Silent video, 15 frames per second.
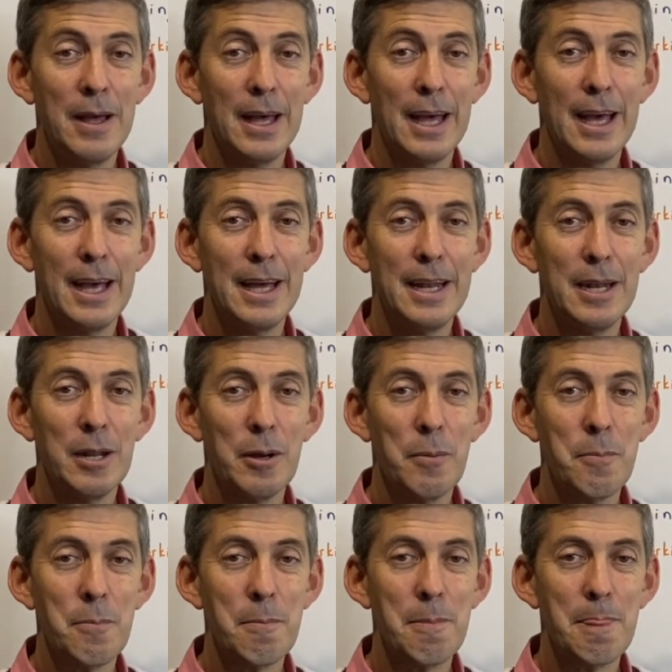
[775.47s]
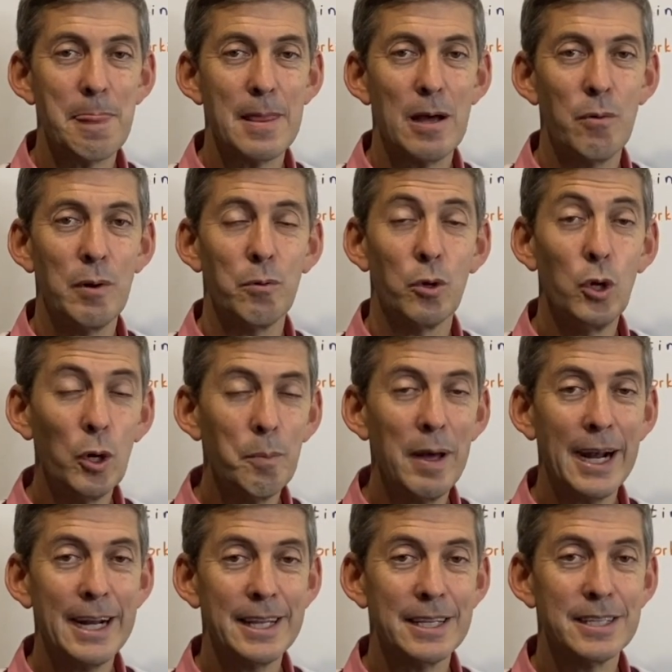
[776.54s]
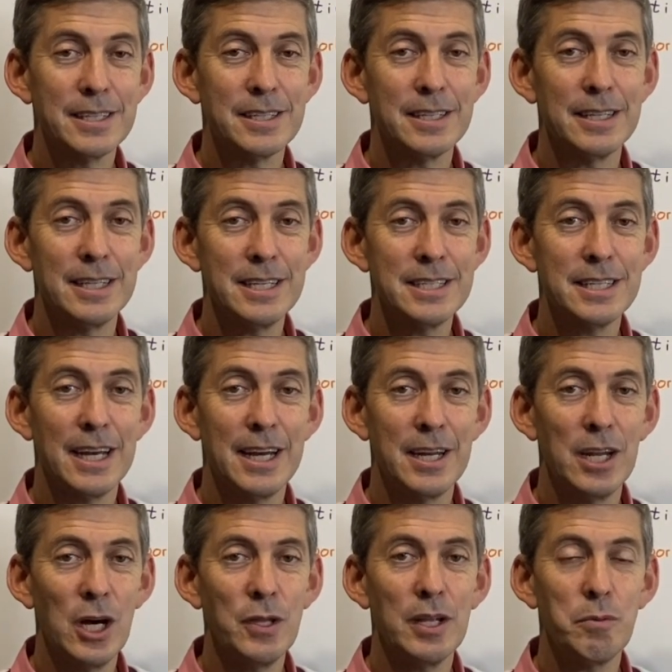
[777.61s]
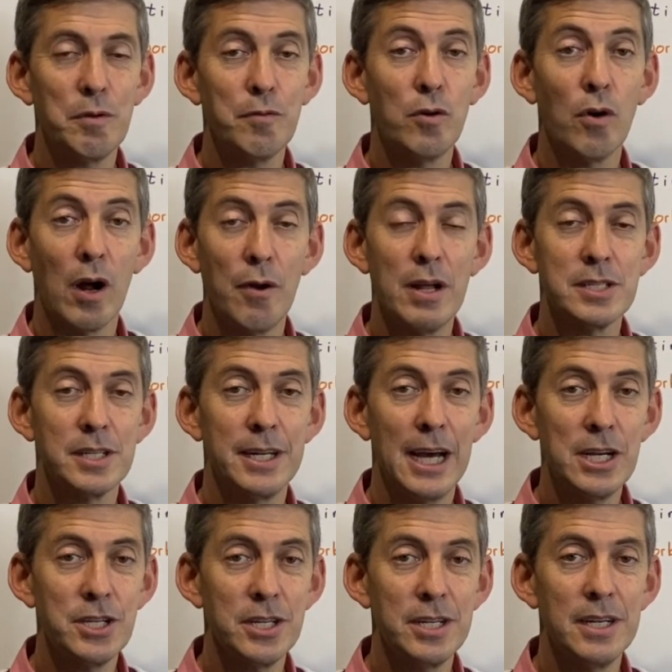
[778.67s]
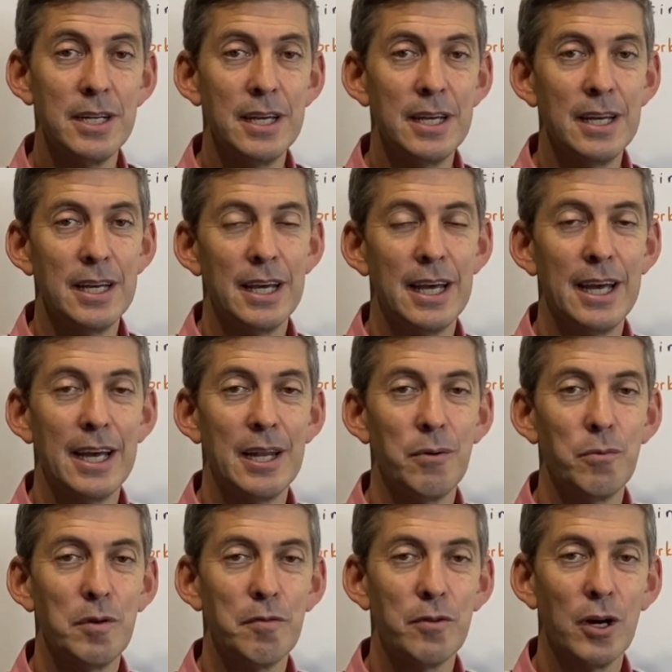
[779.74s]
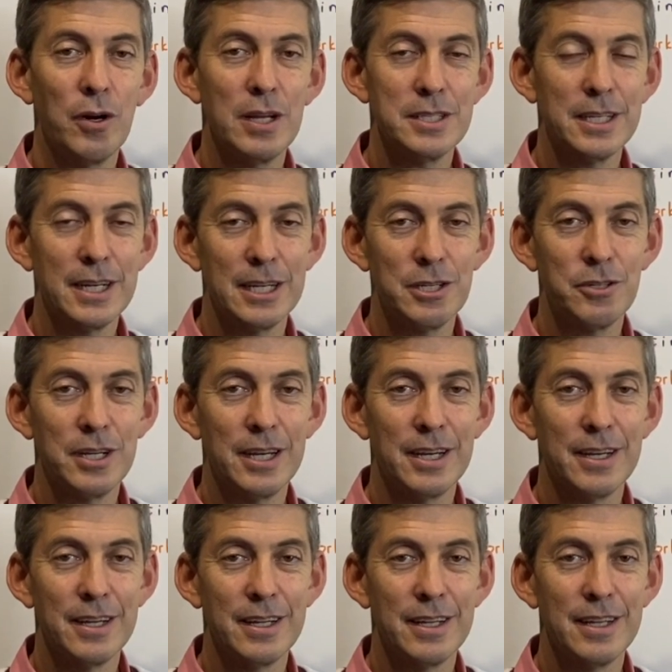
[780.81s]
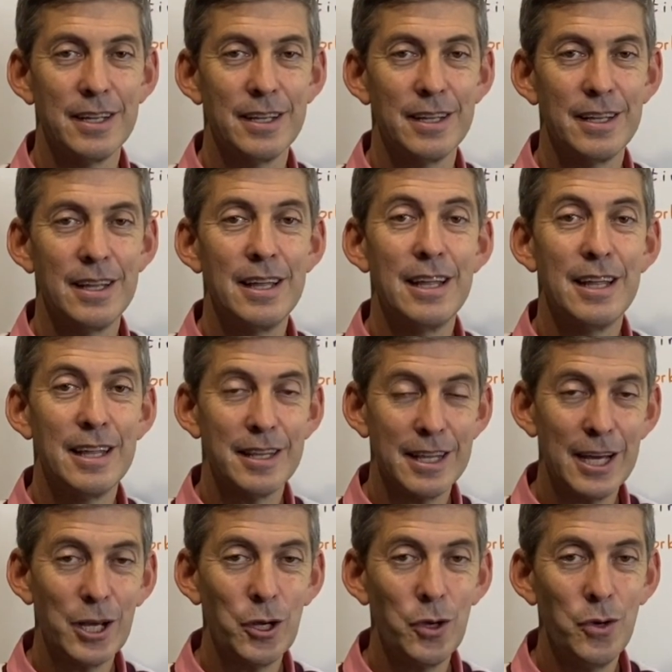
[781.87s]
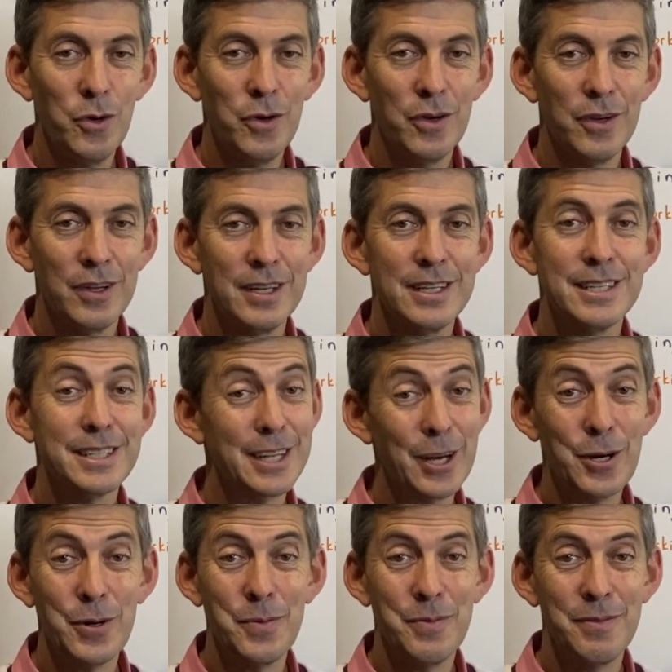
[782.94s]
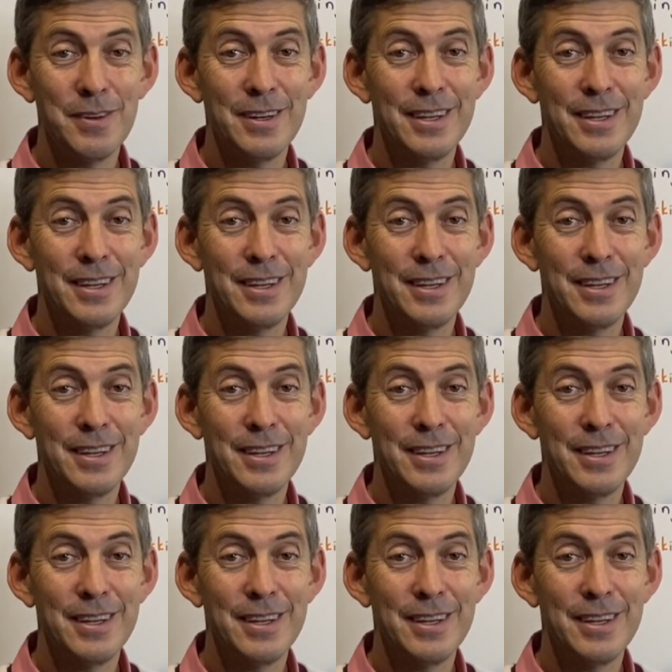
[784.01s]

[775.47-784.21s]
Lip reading: And we will look back at this and know that we've grown as a nation and we've grown as a country. Thank you. Stay home,